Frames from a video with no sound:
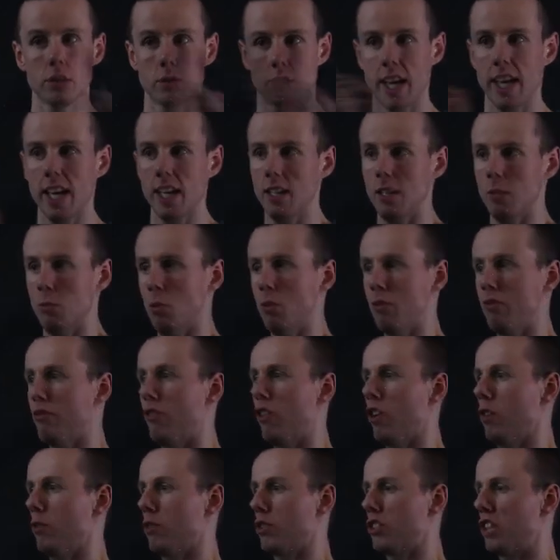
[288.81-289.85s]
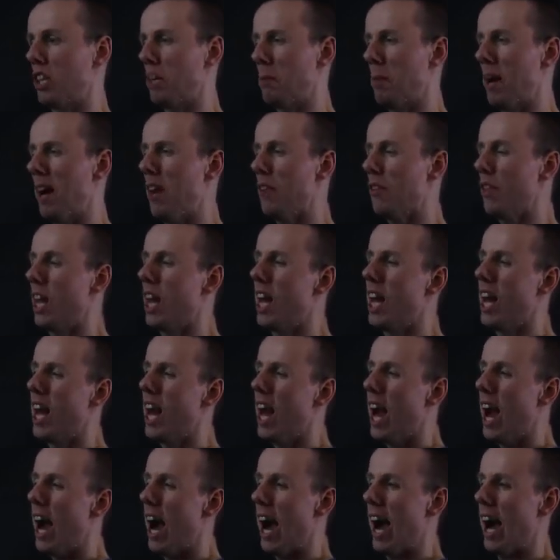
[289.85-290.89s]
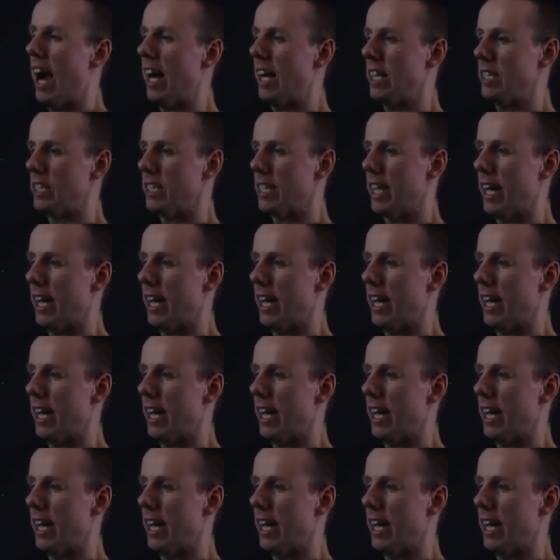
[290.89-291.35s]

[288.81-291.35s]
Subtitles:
Okay, it won't follow a straight path, and